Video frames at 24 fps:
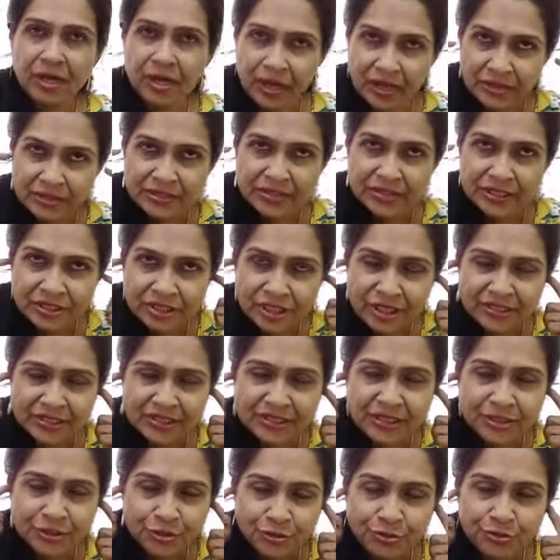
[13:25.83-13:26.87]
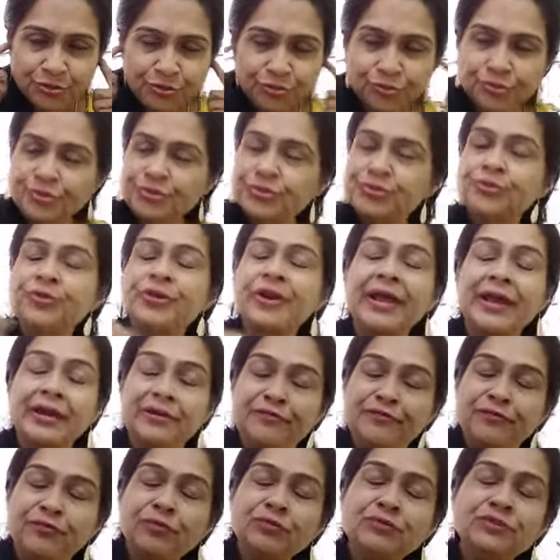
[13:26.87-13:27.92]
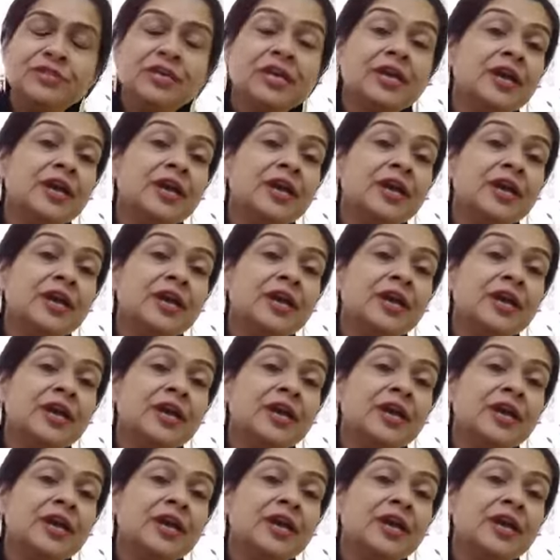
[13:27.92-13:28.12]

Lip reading: suggest that you use your headphones.